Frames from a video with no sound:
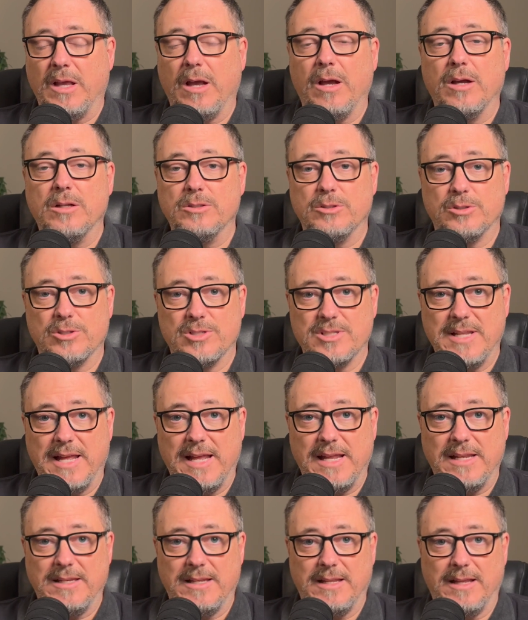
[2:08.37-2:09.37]

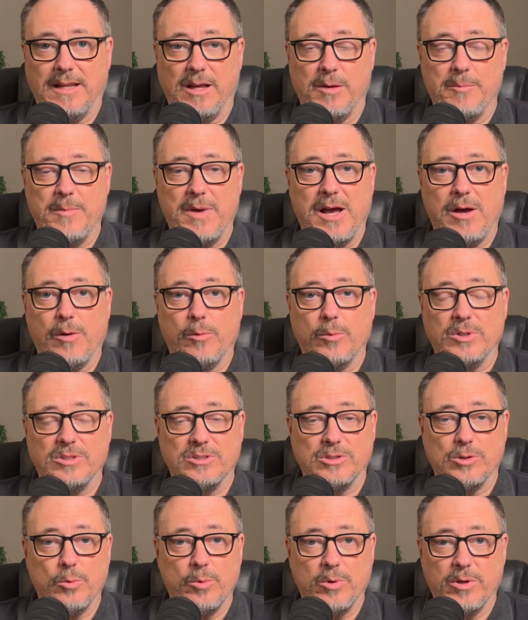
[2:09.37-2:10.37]
understanding about
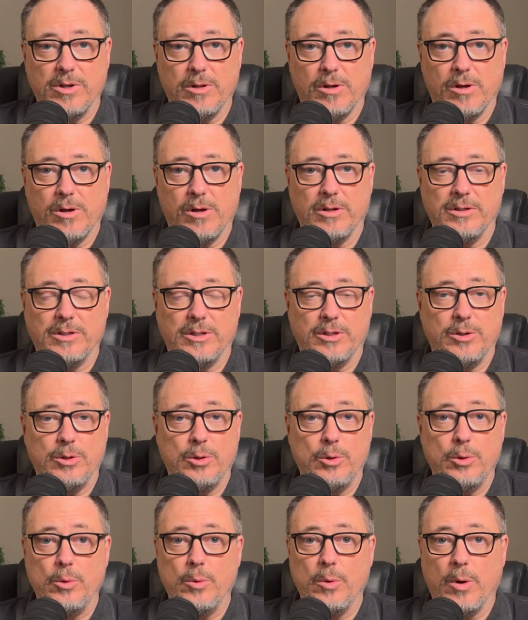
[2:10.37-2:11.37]
what's going on and
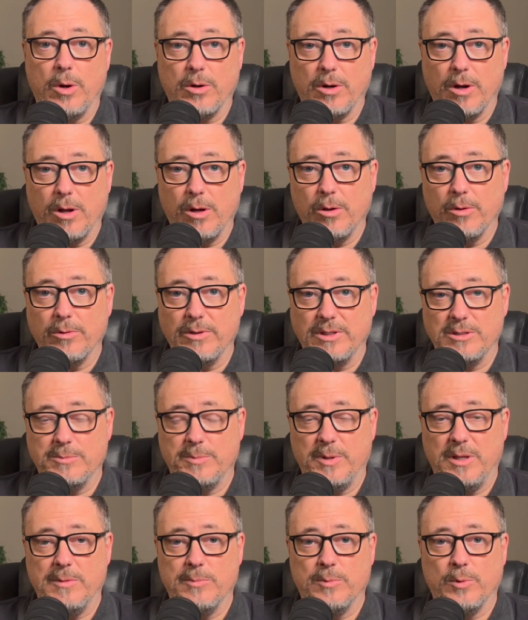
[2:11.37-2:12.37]
who are all these
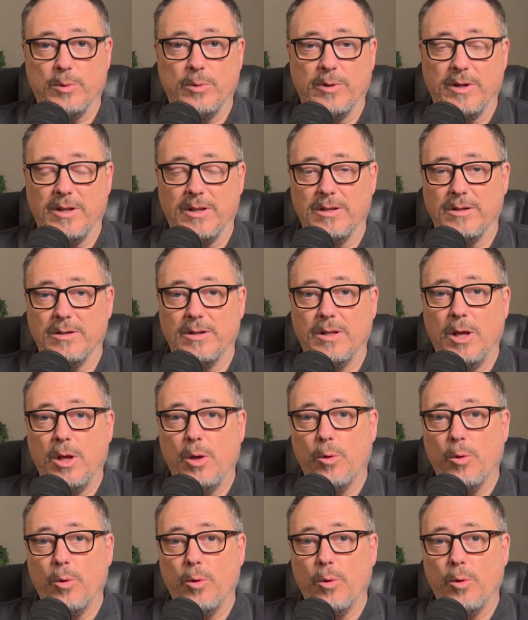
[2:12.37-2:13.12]
people and